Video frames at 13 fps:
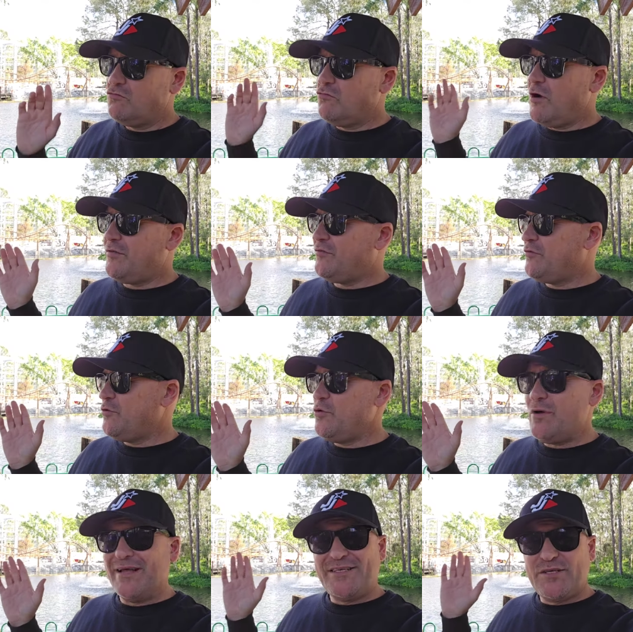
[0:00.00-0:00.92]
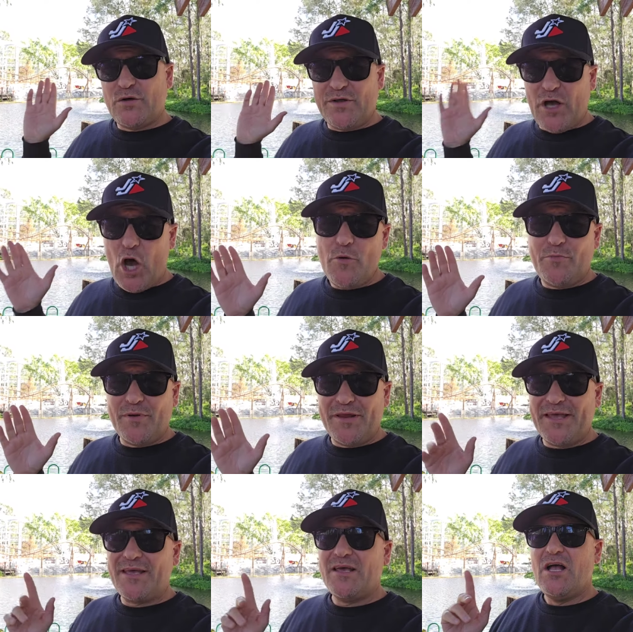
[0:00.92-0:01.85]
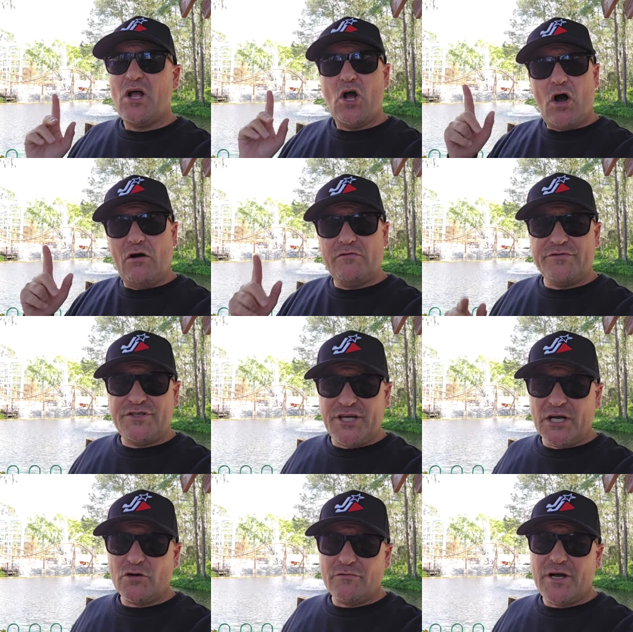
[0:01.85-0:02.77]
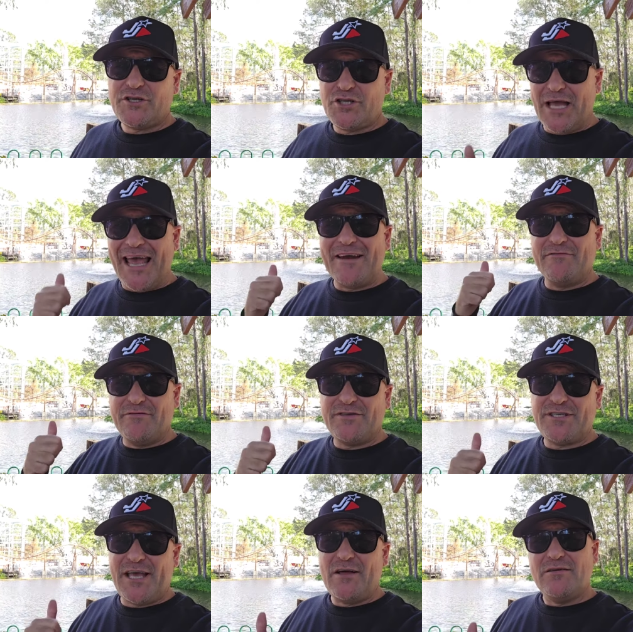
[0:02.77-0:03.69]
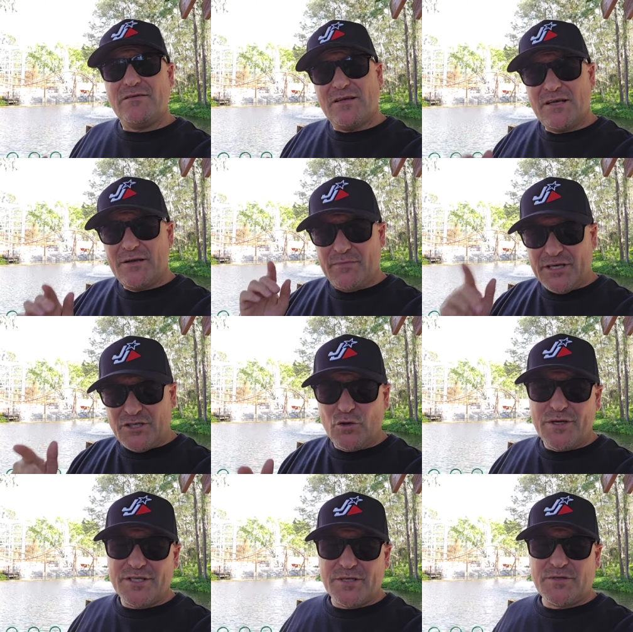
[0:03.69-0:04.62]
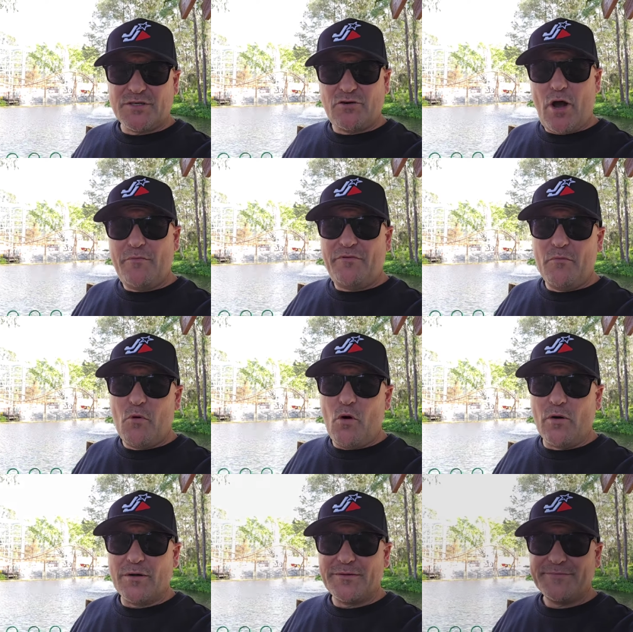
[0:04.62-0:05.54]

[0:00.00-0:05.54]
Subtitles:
right through until the opening of Jungle Rush and Rivertown. Make sure you subscribe for more.